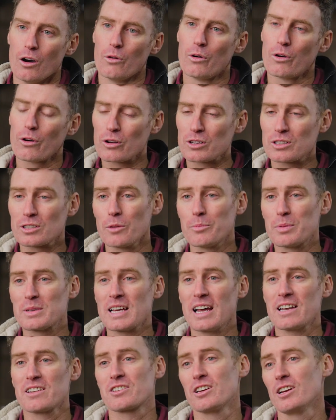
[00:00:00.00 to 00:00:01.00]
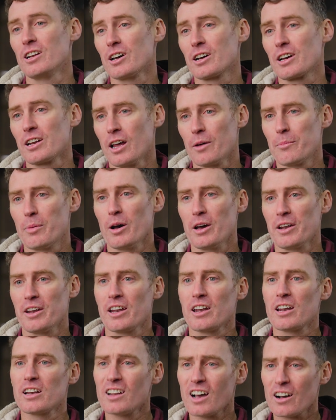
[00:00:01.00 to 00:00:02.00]
We're also potentially looking at putting
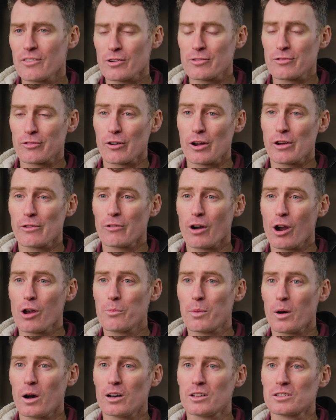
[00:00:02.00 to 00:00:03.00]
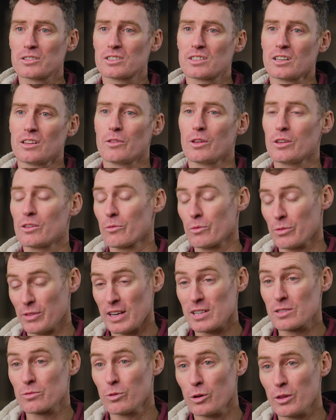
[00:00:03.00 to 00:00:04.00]
in another 3 robots.
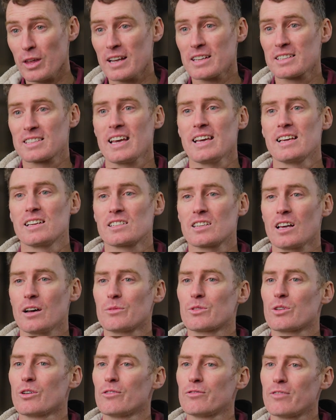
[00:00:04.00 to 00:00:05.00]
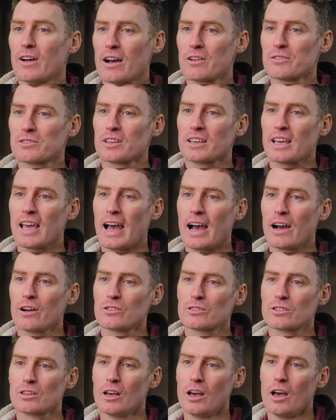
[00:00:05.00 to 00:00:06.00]
This will then take us up to 1,000
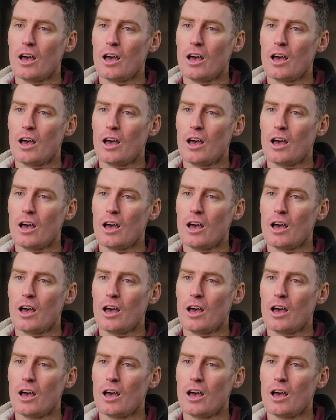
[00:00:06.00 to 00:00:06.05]
cows.